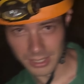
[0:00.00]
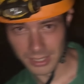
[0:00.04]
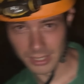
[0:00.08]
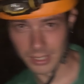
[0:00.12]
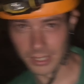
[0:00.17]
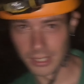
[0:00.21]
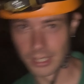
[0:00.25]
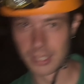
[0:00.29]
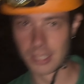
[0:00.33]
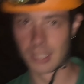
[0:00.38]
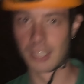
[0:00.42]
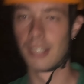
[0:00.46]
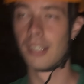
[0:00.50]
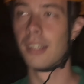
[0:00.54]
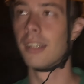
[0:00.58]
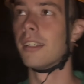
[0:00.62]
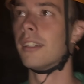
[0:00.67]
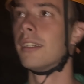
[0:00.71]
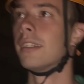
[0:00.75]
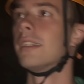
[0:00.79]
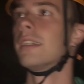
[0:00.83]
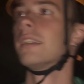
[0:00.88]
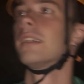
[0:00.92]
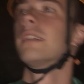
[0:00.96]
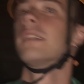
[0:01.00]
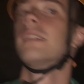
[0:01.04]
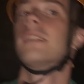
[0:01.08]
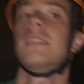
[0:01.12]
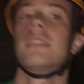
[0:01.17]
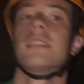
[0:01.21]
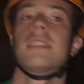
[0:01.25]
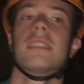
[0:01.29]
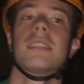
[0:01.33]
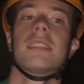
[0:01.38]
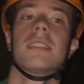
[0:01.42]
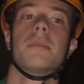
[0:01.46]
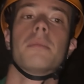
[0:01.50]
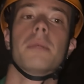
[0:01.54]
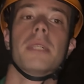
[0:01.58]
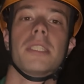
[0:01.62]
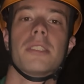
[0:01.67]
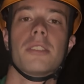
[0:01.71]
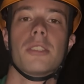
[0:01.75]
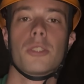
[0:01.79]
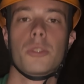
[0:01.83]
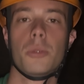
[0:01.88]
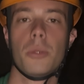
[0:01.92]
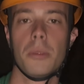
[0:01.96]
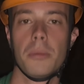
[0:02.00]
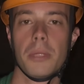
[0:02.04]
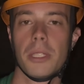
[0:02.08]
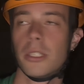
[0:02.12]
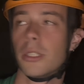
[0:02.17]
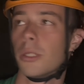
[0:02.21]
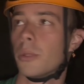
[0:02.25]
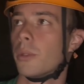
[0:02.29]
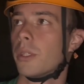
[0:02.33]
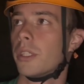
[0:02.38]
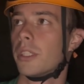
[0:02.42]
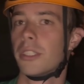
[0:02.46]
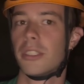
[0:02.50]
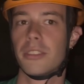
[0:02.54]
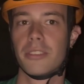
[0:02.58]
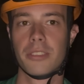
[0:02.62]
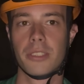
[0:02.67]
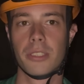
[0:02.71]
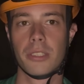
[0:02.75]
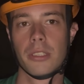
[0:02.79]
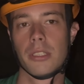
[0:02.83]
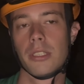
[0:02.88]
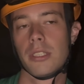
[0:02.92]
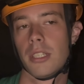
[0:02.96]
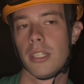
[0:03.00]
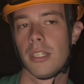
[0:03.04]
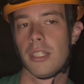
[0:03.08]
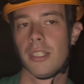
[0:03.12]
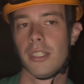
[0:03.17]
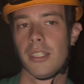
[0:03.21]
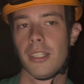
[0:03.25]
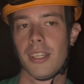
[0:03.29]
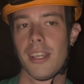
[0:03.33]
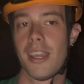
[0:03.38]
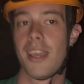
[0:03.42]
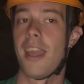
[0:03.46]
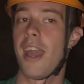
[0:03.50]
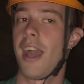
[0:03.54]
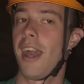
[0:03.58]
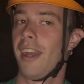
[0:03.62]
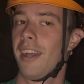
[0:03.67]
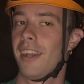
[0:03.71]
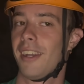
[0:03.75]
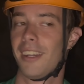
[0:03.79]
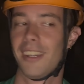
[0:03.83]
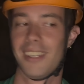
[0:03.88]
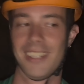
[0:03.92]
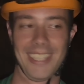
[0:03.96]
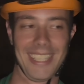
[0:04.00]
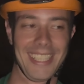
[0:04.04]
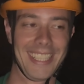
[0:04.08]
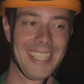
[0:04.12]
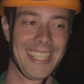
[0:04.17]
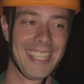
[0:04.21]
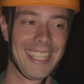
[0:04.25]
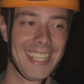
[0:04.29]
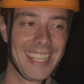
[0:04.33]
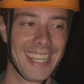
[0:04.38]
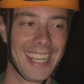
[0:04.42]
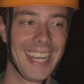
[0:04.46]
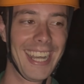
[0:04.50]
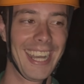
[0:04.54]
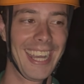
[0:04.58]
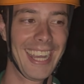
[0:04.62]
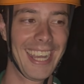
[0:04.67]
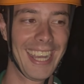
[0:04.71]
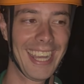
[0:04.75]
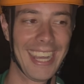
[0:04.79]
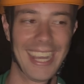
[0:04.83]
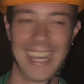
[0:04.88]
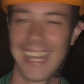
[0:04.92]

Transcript: your best part so far? That's the swimming underwater, of course. Yeah, nah, man. That